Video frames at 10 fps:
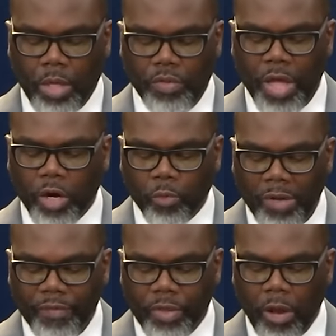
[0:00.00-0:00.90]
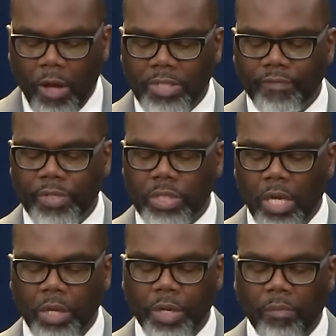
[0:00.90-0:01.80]
They are grieving the loss of a
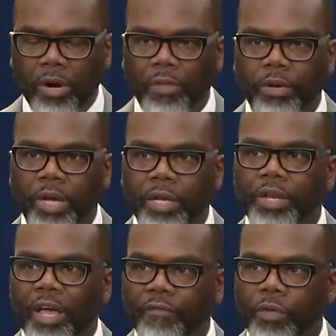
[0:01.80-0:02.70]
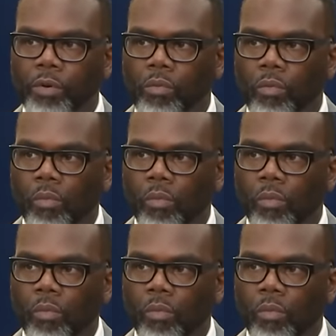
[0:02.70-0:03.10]
son, a brother, and a nephew.